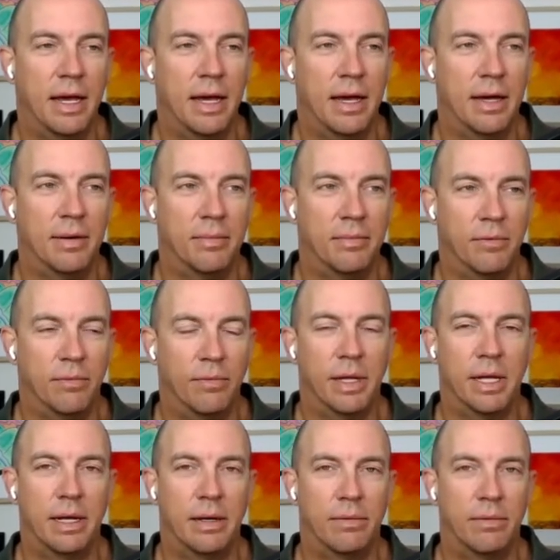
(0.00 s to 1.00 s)
Um,
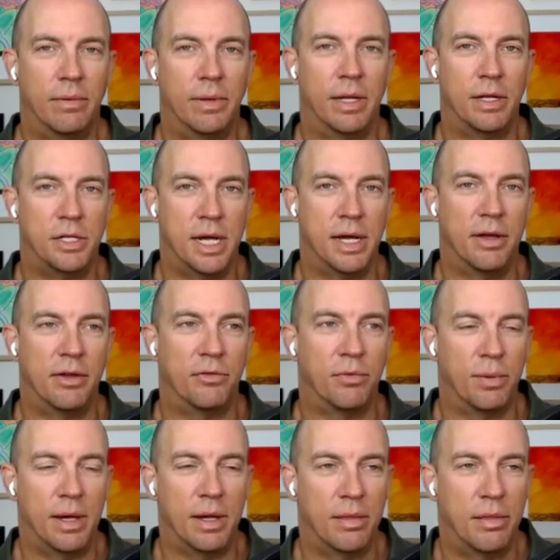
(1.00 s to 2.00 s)
really, really gels
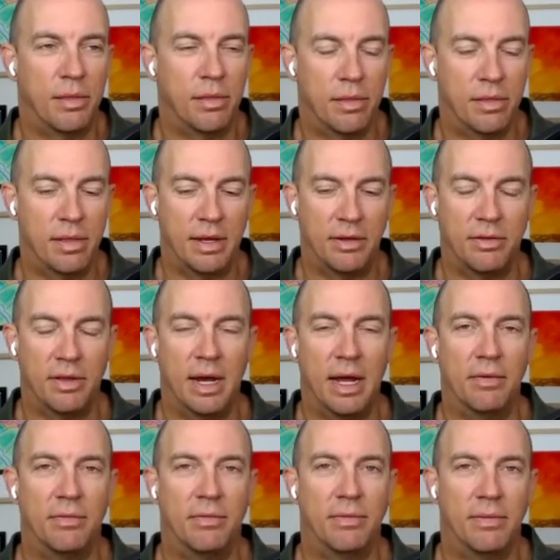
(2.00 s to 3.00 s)
with things that
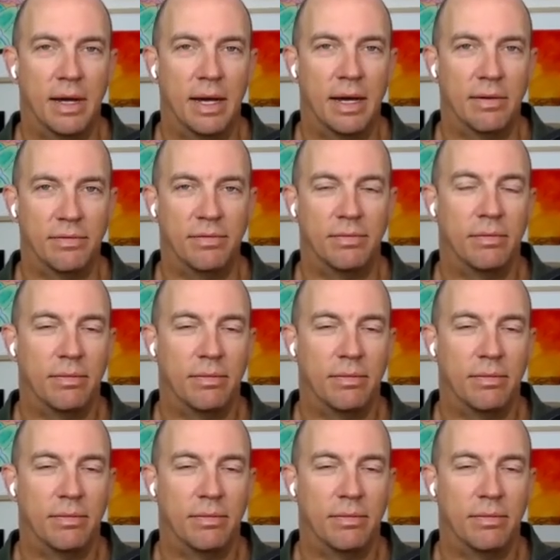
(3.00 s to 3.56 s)
I've I've